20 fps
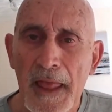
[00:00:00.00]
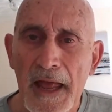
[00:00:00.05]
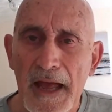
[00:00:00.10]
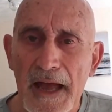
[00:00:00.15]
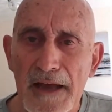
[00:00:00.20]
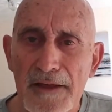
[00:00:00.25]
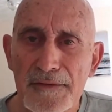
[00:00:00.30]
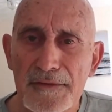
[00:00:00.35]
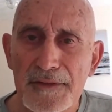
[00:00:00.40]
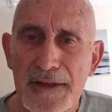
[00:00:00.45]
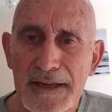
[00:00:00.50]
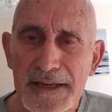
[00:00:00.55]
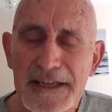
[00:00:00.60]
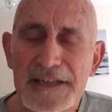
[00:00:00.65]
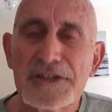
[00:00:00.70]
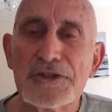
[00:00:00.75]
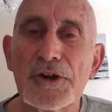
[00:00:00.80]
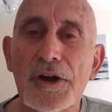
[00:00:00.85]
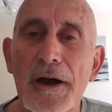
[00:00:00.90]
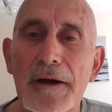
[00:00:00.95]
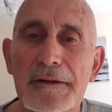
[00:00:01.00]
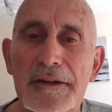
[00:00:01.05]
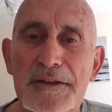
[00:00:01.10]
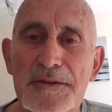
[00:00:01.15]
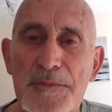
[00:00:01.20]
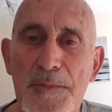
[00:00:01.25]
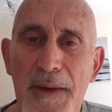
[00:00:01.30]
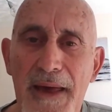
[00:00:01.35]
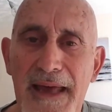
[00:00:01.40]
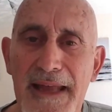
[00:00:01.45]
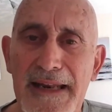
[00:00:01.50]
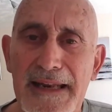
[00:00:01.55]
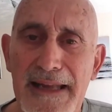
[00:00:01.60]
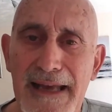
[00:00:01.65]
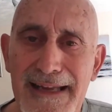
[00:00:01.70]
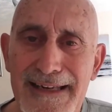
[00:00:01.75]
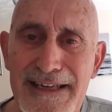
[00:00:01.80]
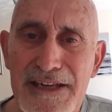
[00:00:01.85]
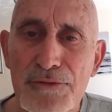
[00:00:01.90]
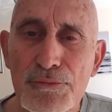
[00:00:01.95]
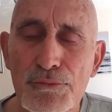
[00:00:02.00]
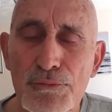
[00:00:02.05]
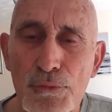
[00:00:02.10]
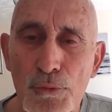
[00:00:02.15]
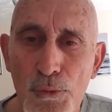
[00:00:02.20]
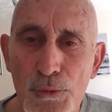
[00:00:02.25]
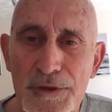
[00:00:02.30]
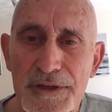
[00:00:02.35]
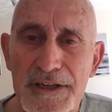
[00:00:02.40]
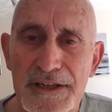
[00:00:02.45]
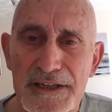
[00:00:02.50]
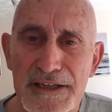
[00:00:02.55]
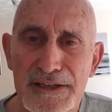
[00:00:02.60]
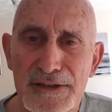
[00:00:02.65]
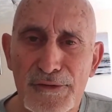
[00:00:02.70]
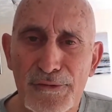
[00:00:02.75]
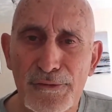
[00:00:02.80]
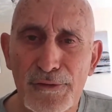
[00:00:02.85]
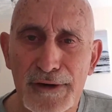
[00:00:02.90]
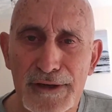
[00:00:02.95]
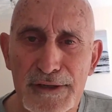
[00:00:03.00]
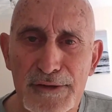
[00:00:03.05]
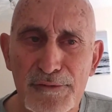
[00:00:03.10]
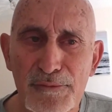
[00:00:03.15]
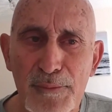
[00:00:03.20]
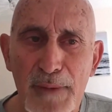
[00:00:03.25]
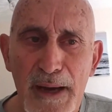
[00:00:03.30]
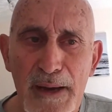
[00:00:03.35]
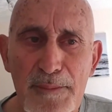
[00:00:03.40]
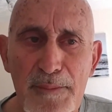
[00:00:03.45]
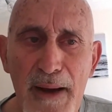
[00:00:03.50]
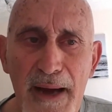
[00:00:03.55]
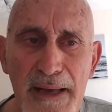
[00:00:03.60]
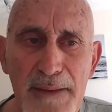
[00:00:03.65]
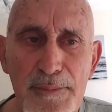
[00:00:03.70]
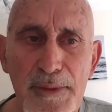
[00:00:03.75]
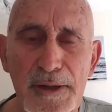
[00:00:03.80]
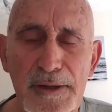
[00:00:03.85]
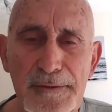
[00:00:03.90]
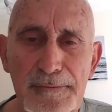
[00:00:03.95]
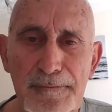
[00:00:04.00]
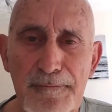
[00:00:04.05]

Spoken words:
And then he took out his pen and he wrote it in the front of my Bible.